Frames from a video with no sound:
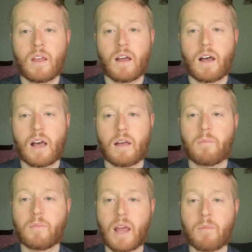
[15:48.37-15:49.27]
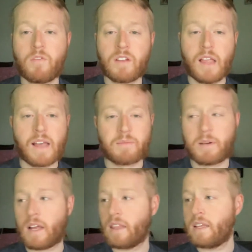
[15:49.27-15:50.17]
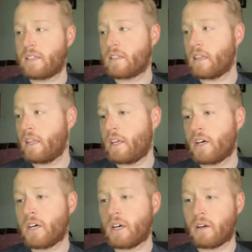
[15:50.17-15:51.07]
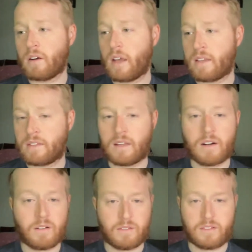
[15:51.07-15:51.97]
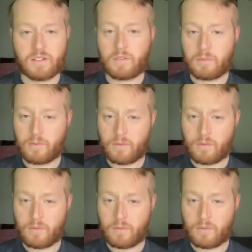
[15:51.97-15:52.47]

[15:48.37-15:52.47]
Now moving last but not least to Ligue 1, as they're still